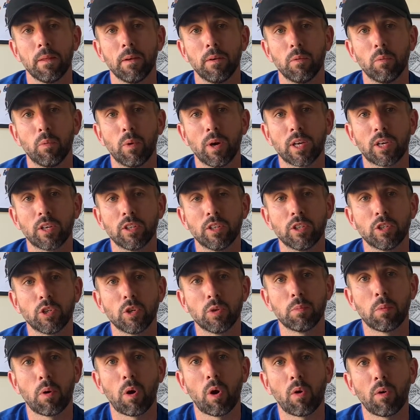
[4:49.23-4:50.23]
We're going to do
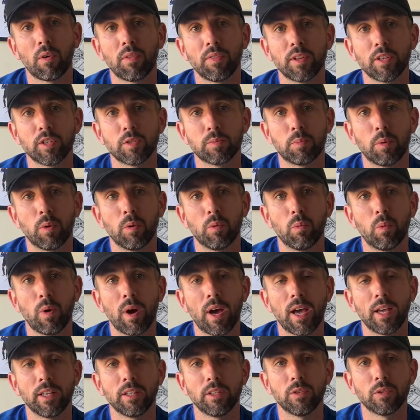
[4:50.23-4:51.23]
more on this, but
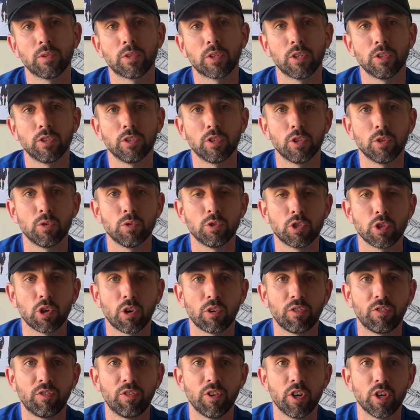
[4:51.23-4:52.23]
where you can use your
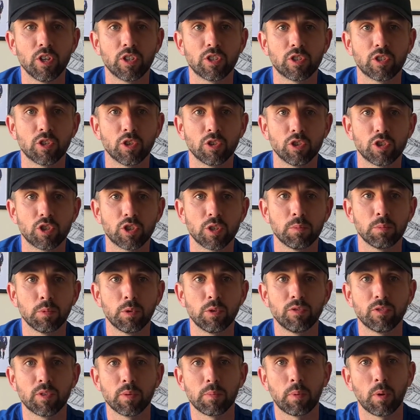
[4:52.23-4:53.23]
first touch to
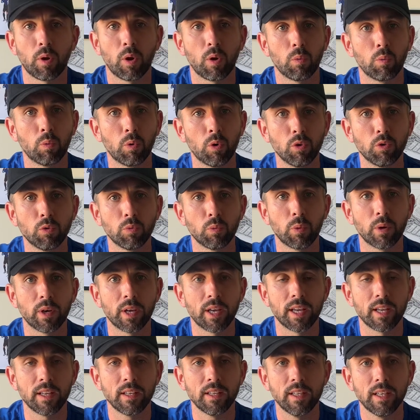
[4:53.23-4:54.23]
move the ball one
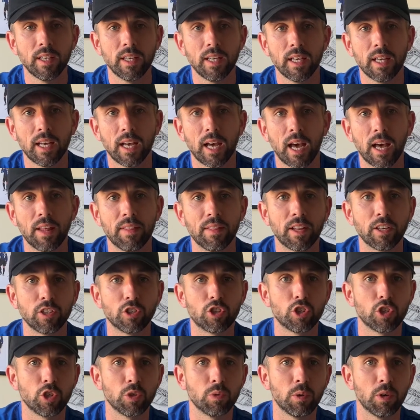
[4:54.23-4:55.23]
way and then
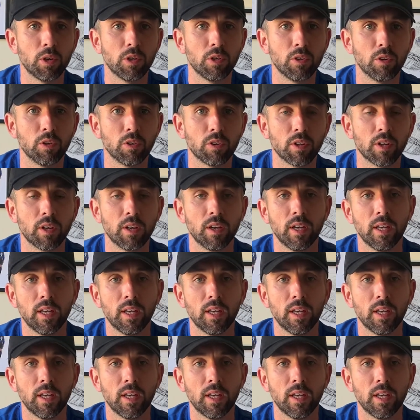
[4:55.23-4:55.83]
shoot another.